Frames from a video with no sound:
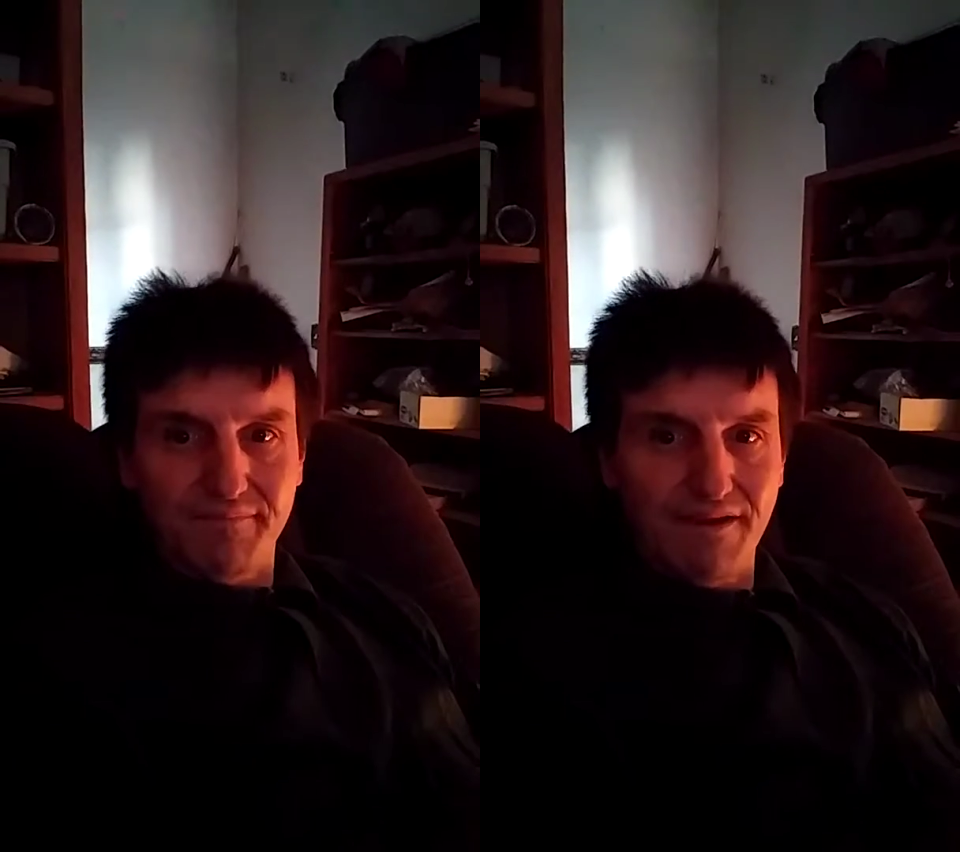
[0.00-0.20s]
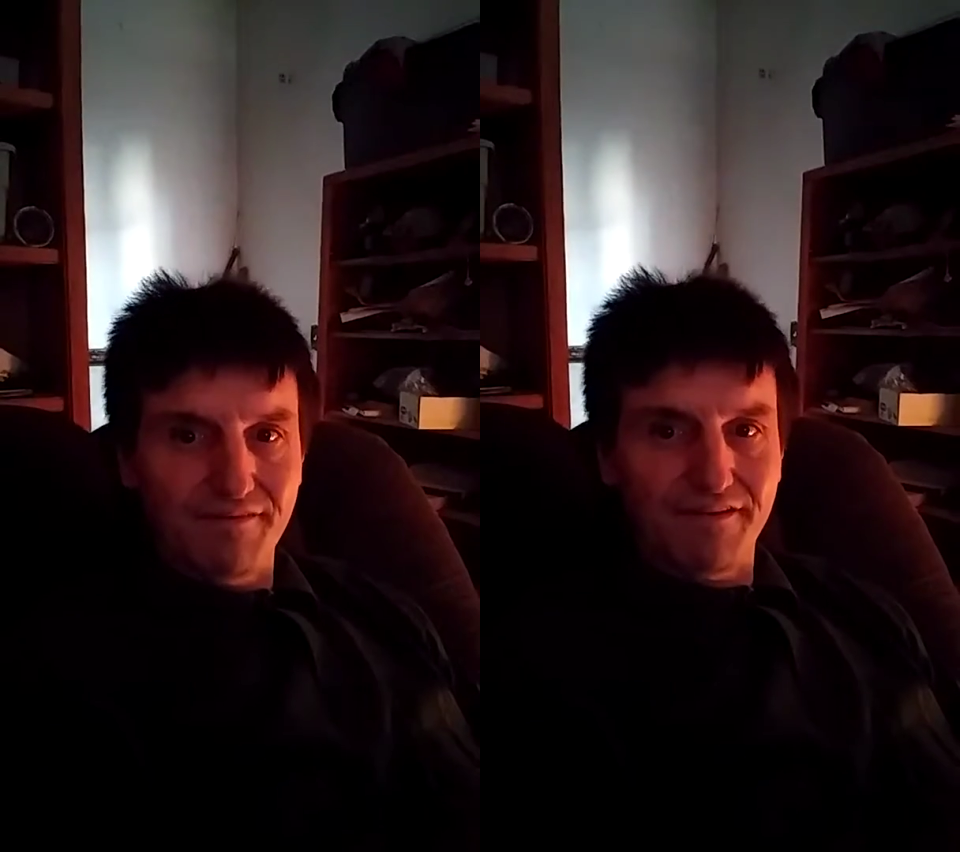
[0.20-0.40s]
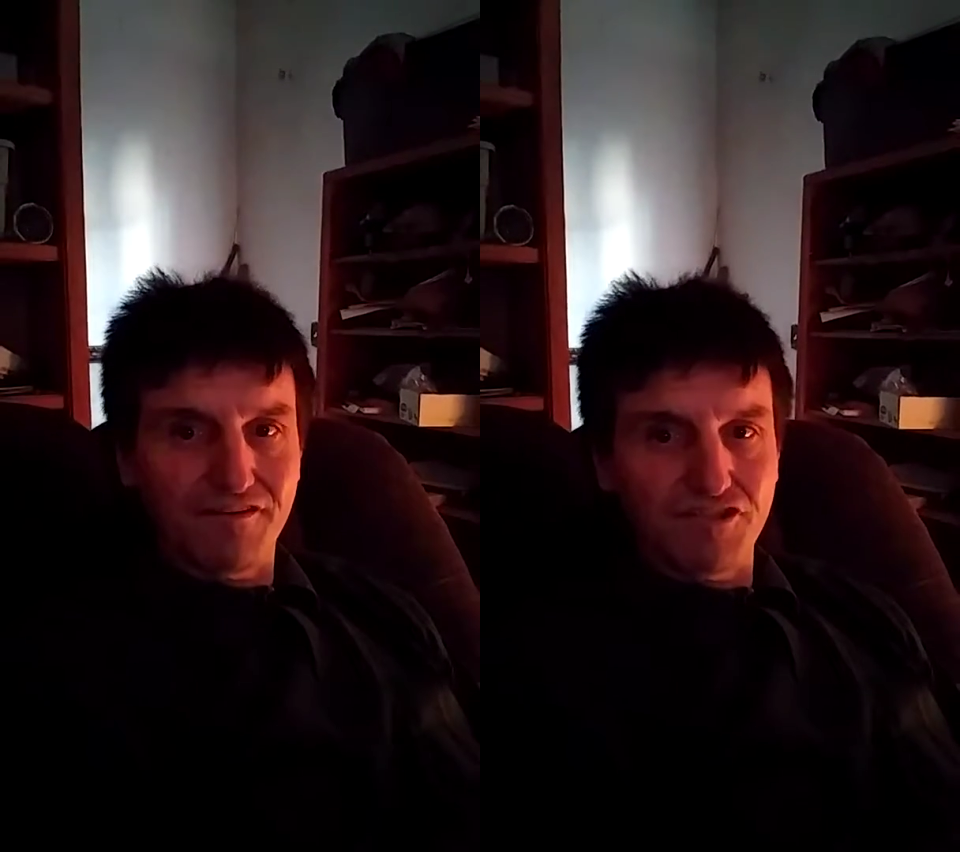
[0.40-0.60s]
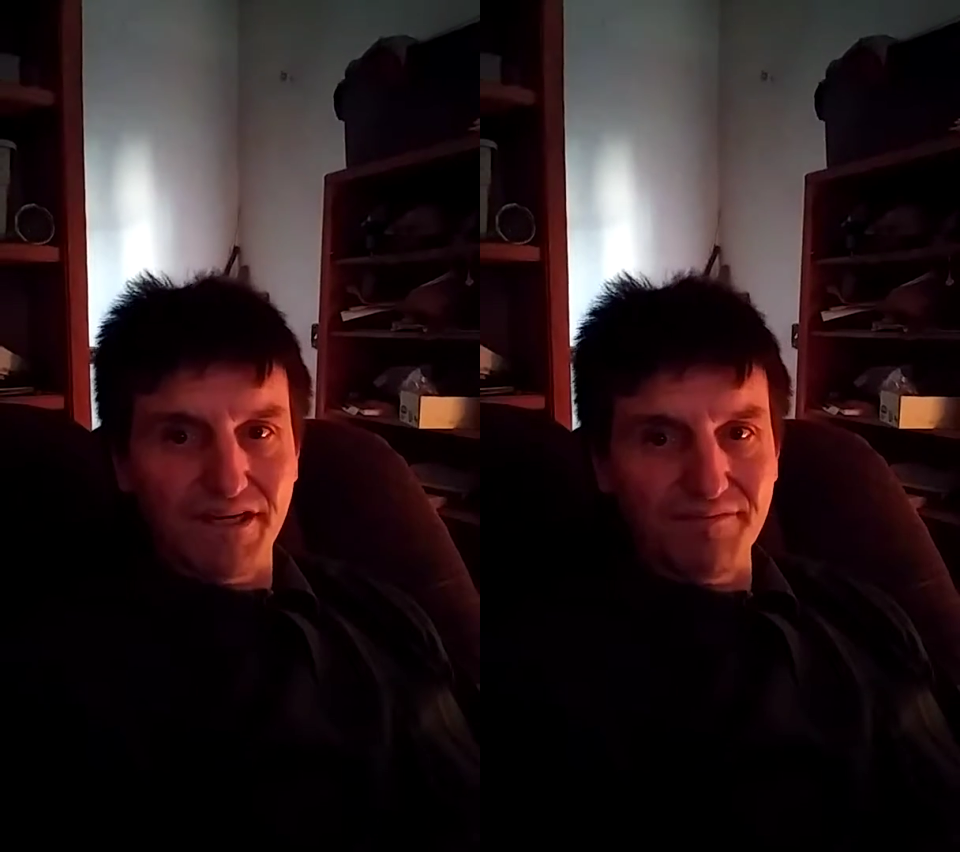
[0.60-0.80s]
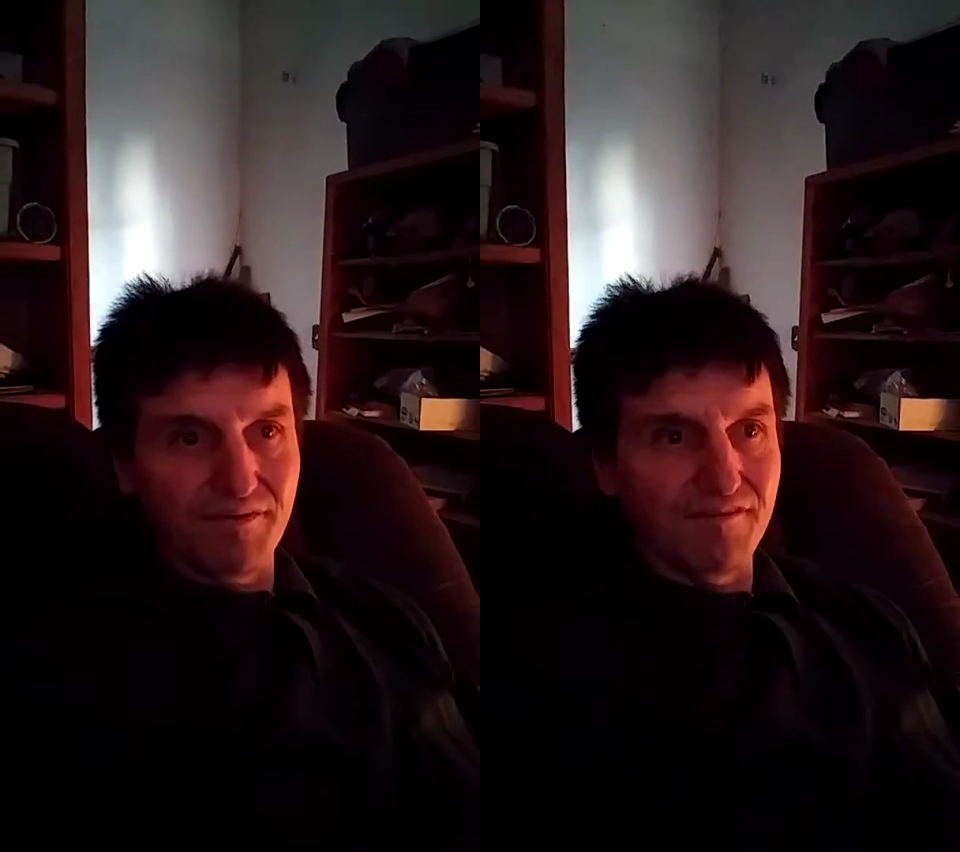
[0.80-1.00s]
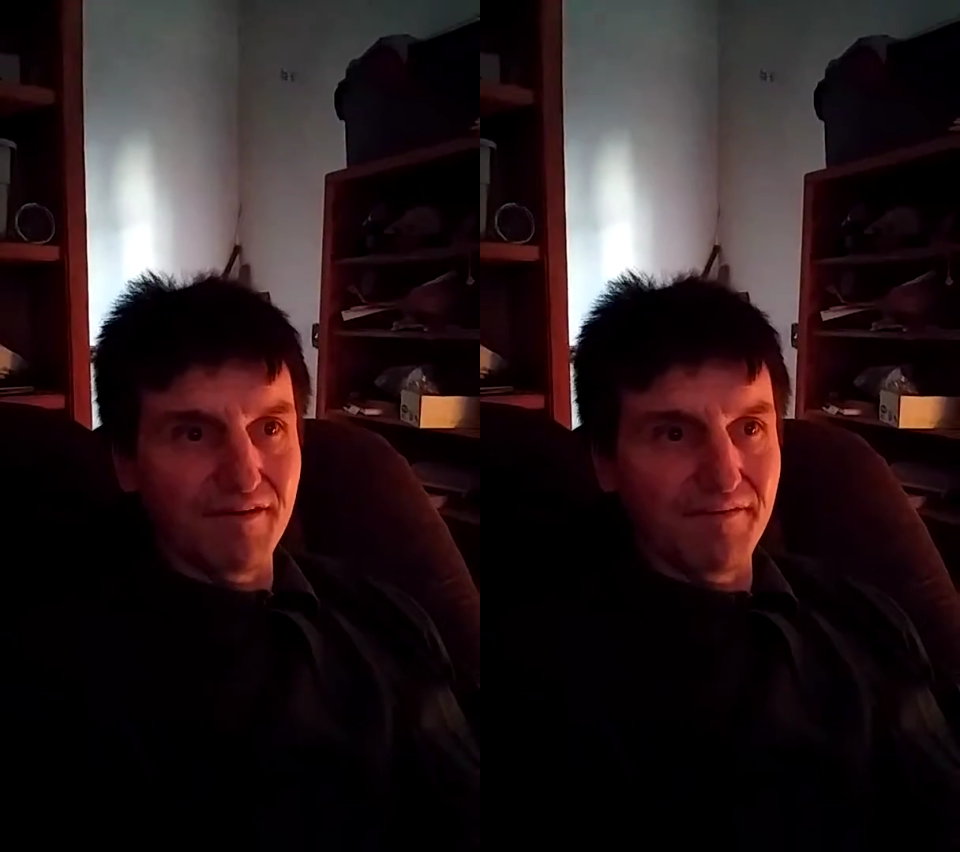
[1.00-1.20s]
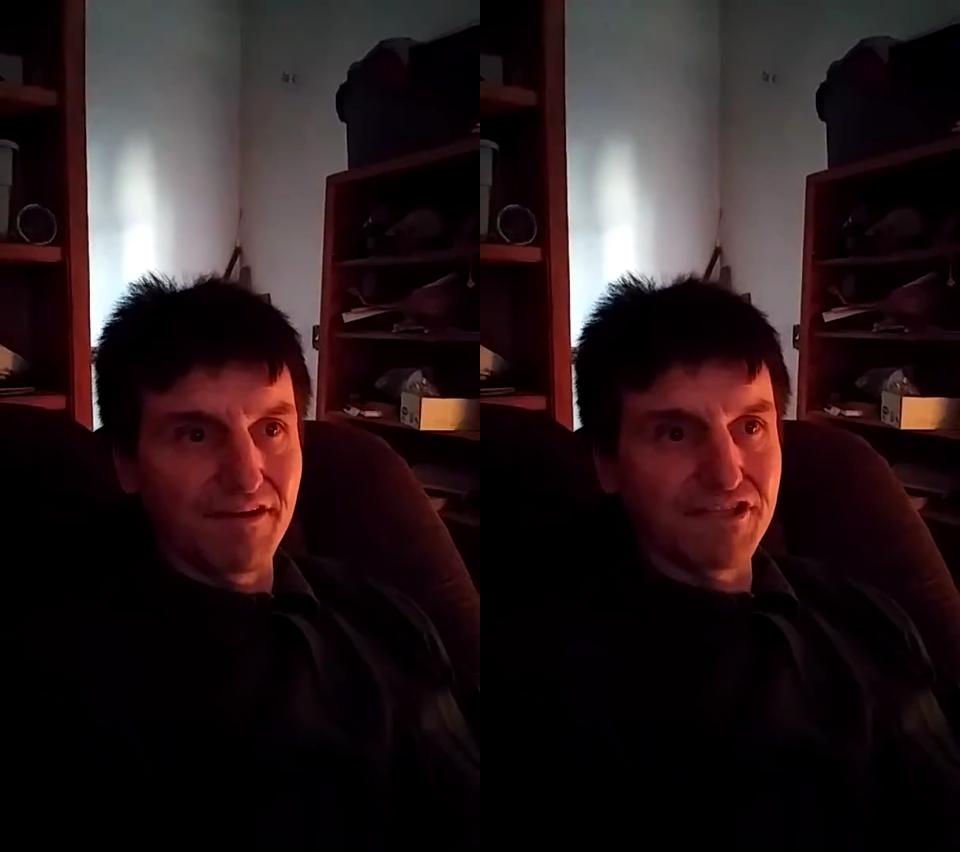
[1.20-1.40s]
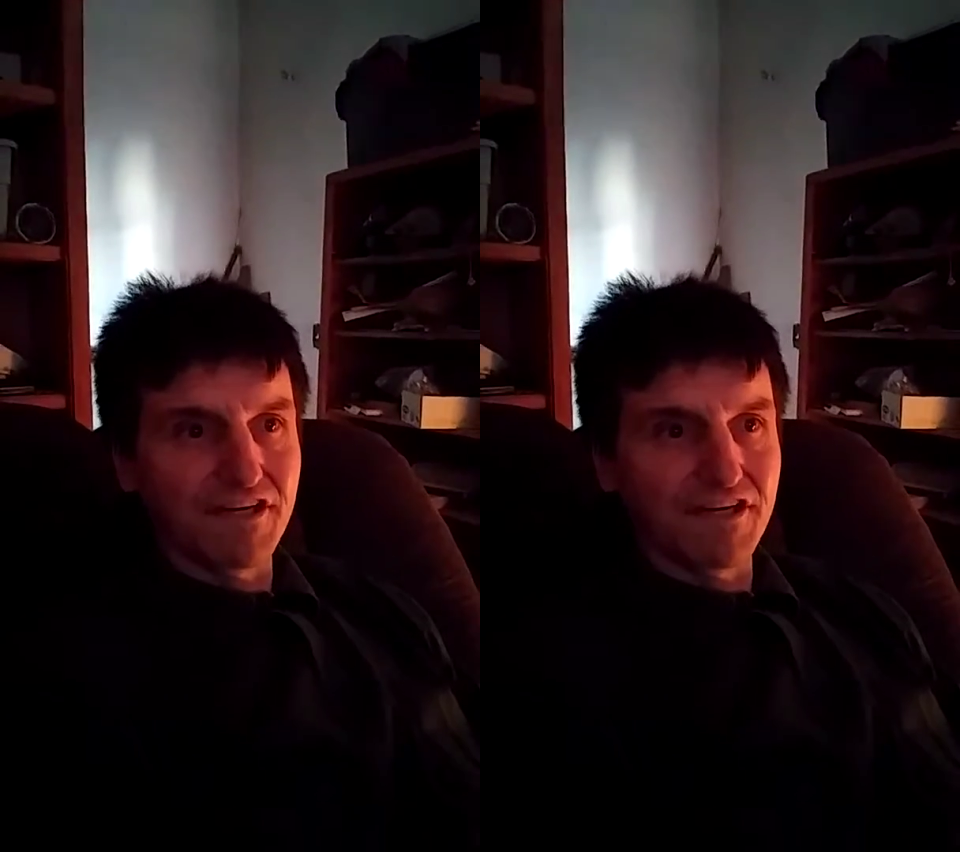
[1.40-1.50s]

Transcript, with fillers: every single ship was very much a